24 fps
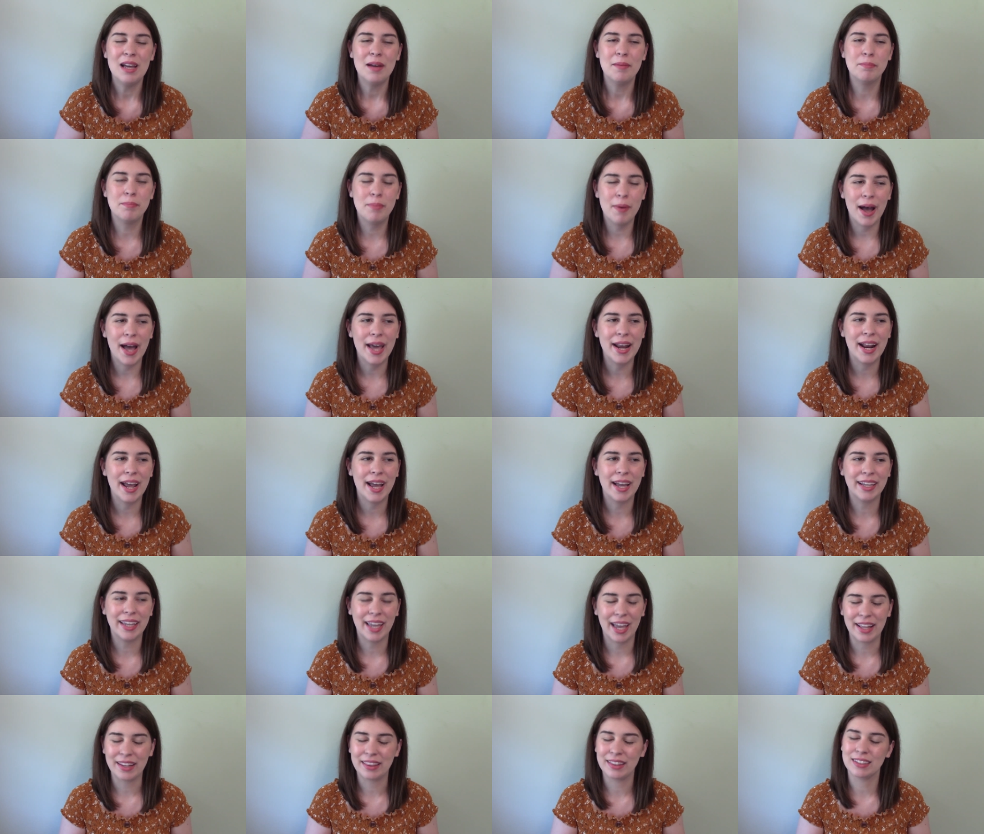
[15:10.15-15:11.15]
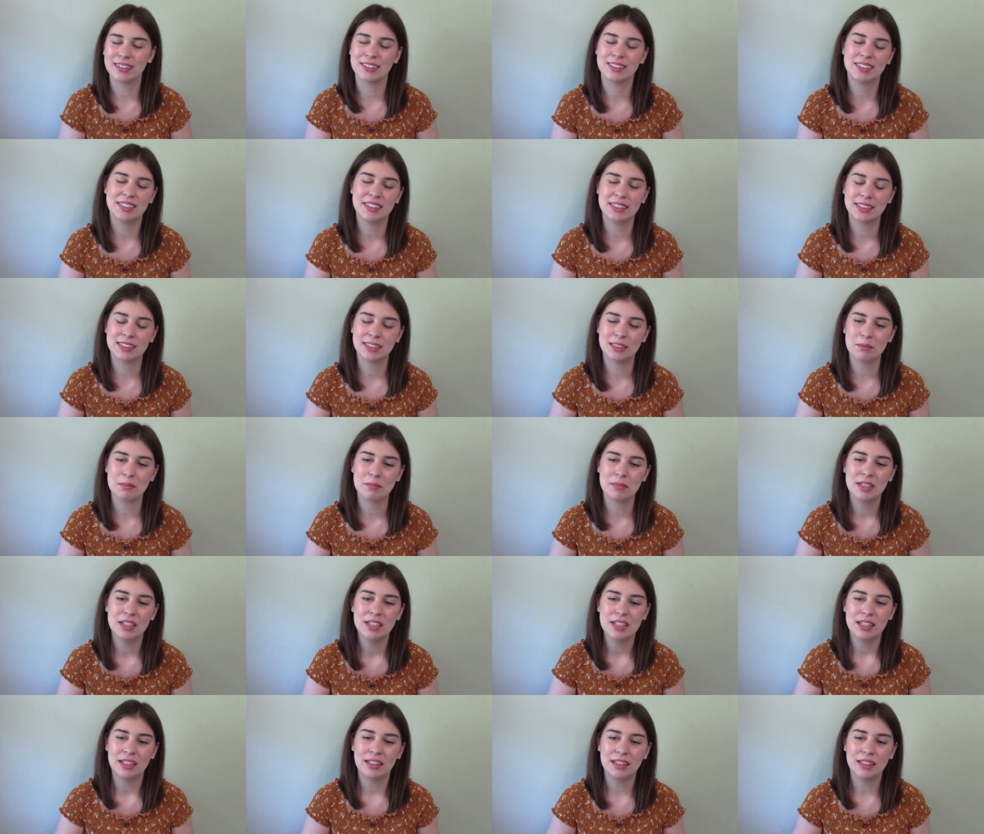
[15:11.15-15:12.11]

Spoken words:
but again, there's just some